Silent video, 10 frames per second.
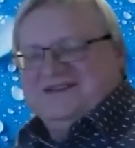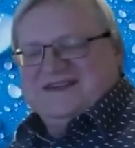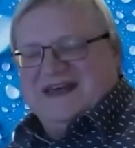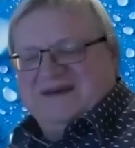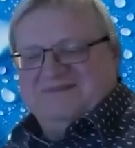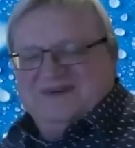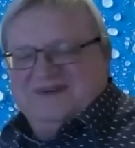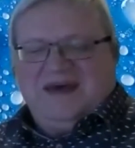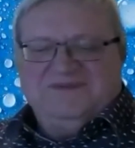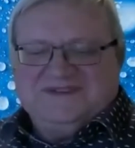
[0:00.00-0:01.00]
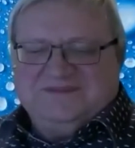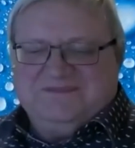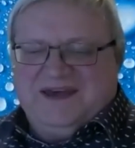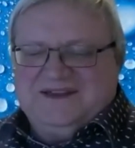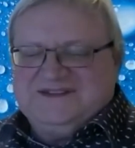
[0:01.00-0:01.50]
I'm happy with
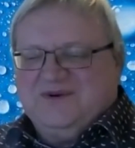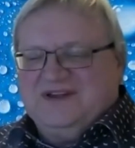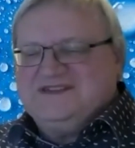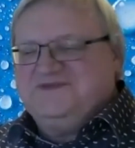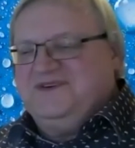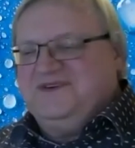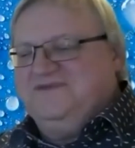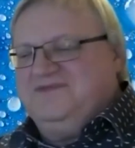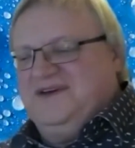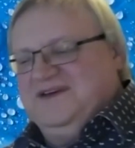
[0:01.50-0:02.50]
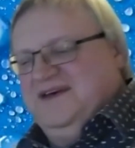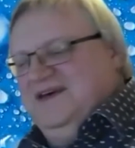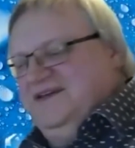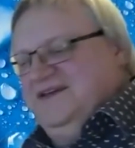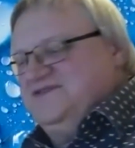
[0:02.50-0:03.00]
emails to answer if they
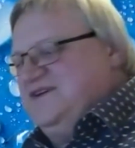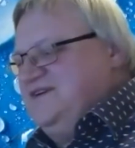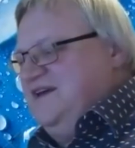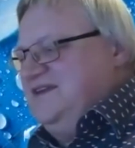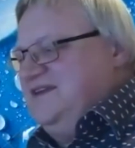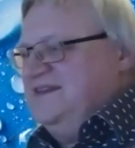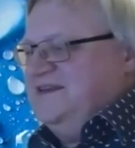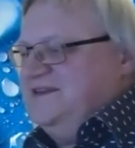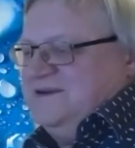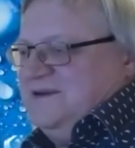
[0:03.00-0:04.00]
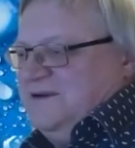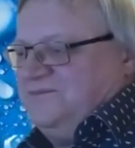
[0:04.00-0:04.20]
just get it later. Yeah.